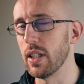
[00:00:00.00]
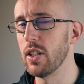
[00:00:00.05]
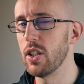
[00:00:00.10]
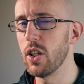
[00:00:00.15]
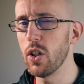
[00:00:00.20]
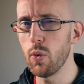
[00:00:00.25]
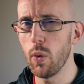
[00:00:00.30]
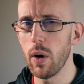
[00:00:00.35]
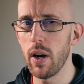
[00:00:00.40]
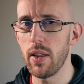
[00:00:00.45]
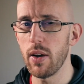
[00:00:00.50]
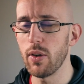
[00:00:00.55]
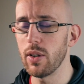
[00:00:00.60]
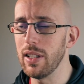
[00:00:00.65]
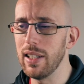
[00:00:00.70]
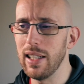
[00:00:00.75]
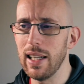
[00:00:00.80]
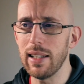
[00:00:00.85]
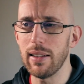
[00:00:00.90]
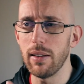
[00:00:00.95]
it's just one of those
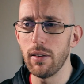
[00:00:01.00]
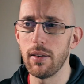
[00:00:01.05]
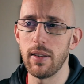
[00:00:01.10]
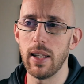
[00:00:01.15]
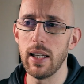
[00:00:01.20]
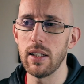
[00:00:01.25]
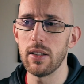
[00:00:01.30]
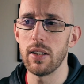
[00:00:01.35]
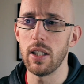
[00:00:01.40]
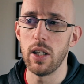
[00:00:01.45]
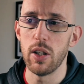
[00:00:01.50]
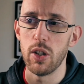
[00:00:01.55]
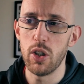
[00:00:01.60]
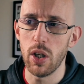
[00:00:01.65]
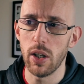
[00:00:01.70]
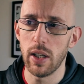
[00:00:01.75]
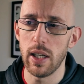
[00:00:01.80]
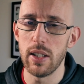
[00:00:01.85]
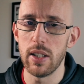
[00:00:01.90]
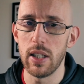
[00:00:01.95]
little things that you
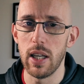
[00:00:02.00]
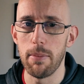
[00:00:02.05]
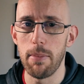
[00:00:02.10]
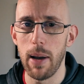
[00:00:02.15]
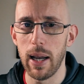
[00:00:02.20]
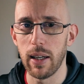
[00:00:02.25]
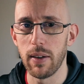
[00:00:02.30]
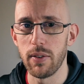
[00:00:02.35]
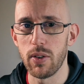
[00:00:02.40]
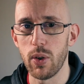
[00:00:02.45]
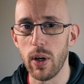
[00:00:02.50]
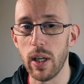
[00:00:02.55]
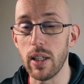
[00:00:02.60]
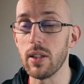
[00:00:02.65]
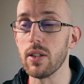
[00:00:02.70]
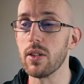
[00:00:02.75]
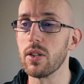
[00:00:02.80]
chuck into your bag of tricks,